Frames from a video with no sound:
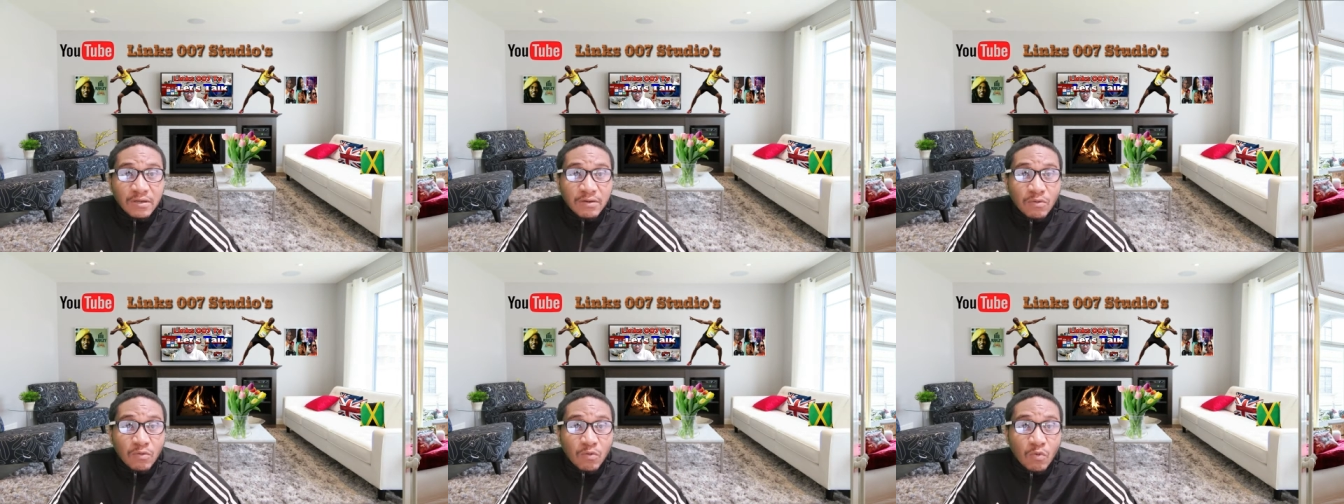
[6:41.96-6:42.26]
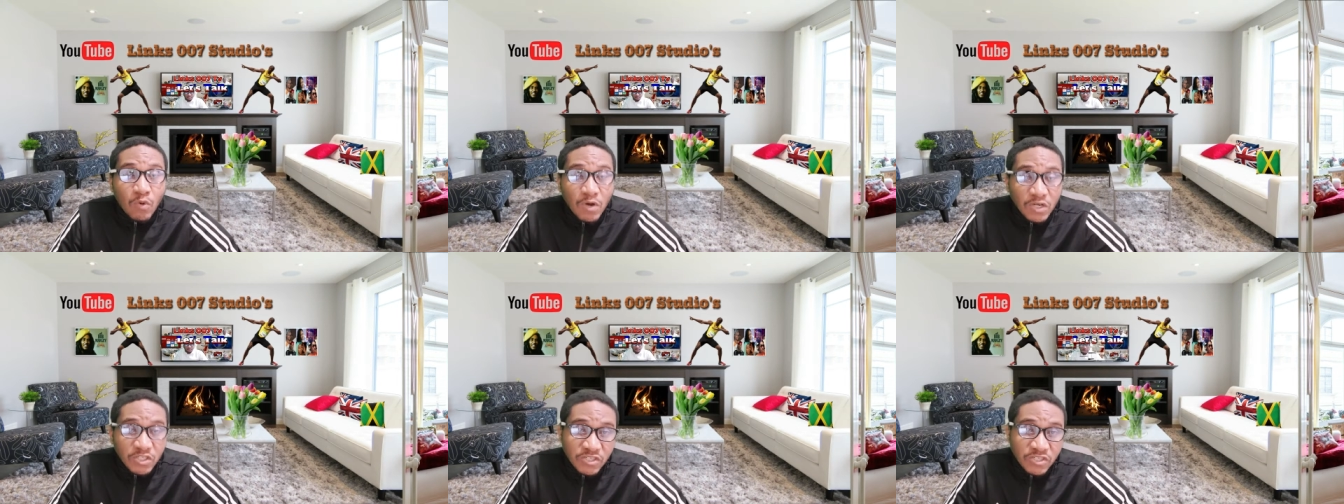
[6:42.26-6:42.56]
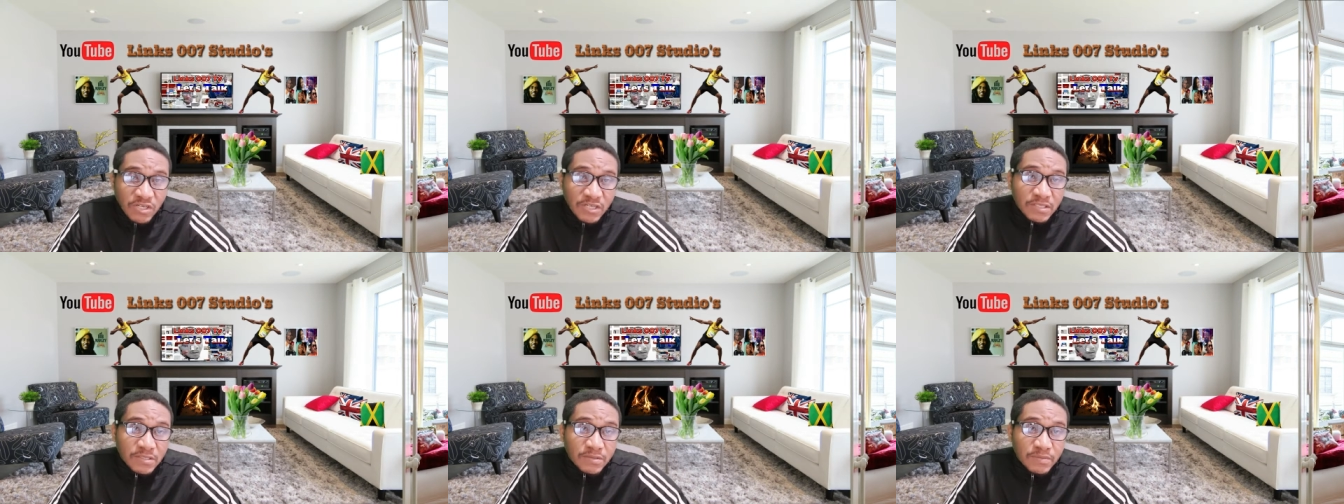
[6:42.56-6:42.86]
what
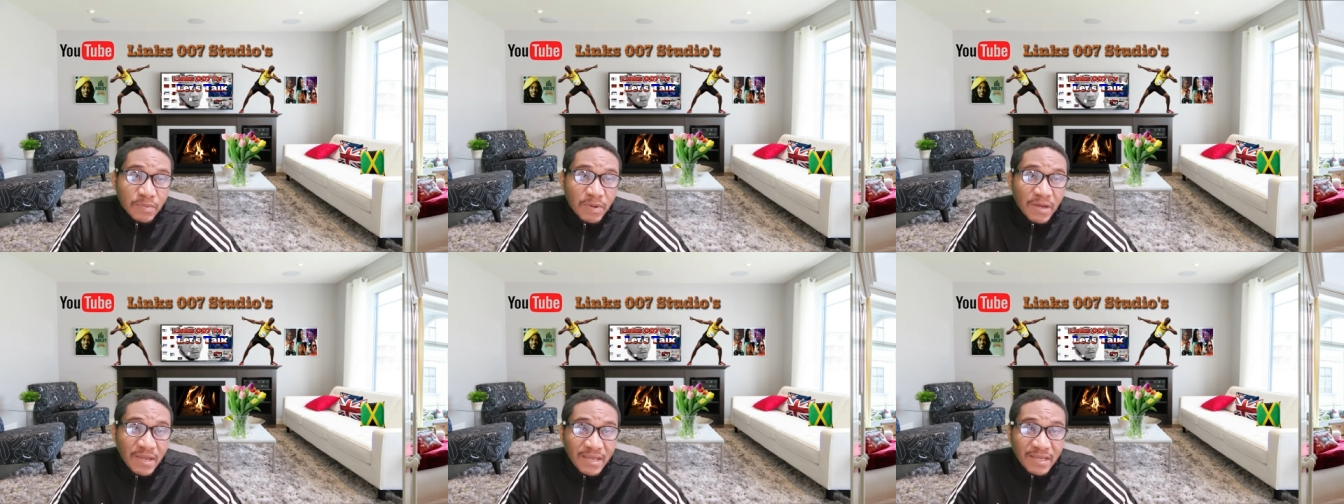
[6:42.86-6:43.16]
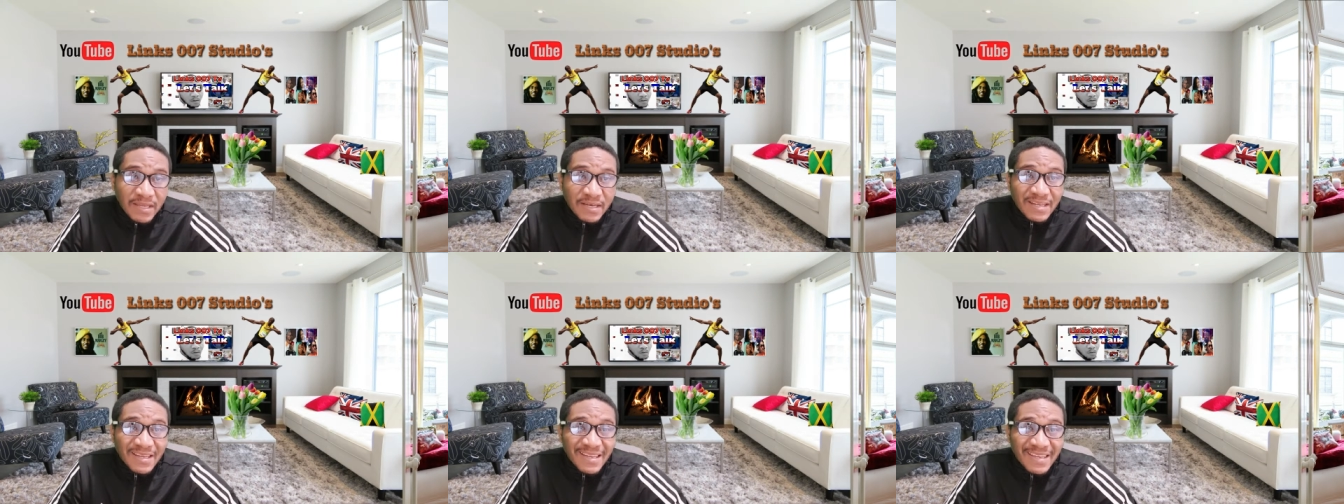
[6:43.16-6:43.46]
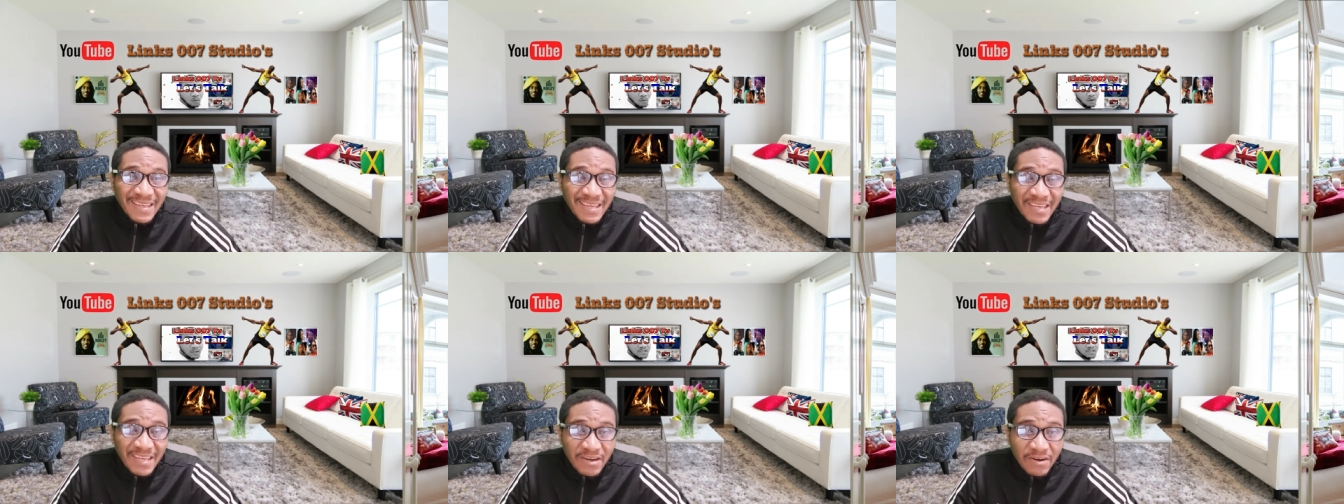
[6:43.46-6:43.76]
transpired
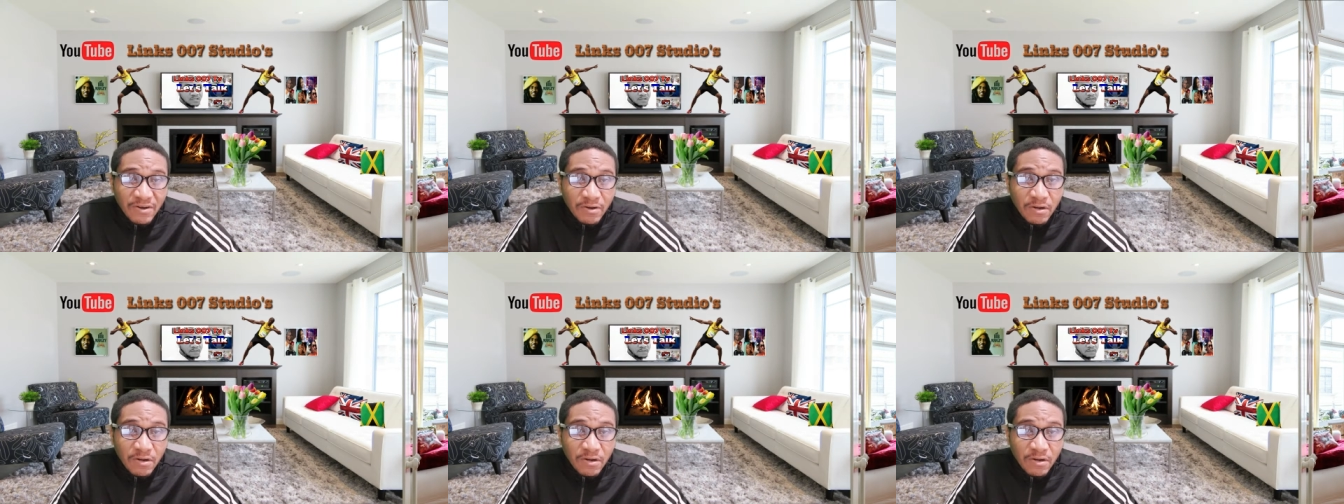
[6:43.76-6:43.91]
here,